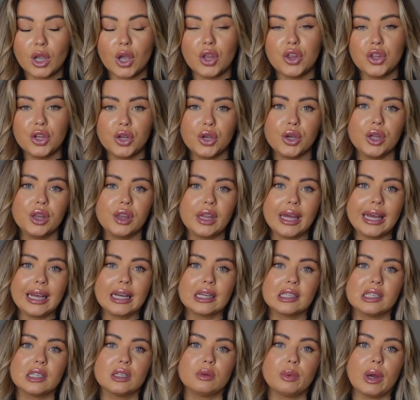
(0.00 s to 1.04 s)
The good thing
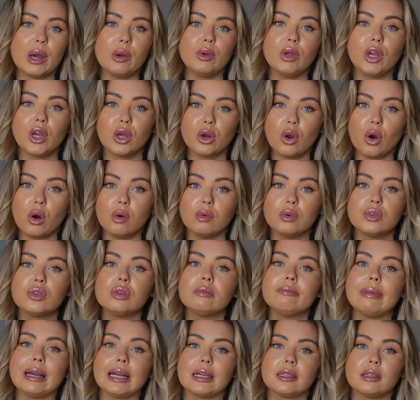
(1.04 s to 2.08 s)
is as well, you can also
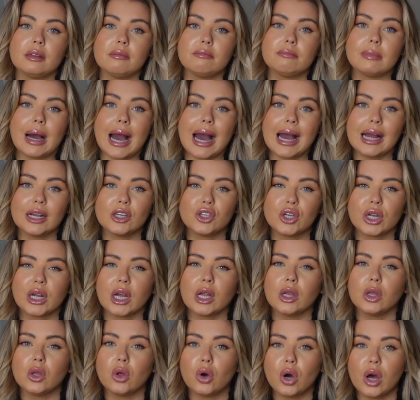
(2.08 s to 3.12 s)
mix and match. Like, a
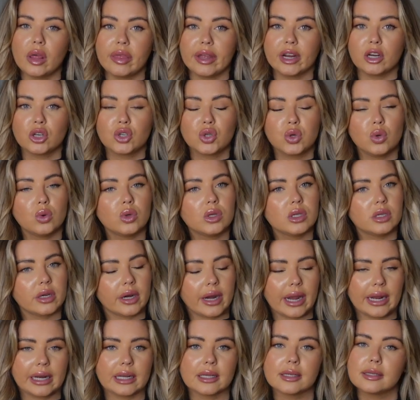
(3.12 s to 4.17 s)
lot of their tones are
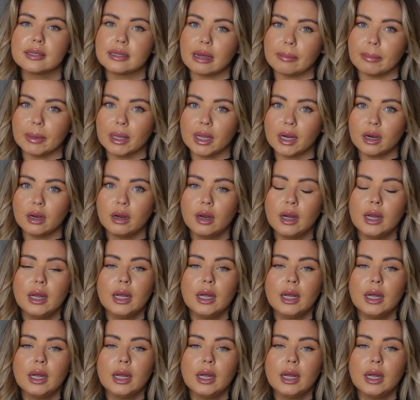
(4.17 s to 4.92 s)
kind of similar.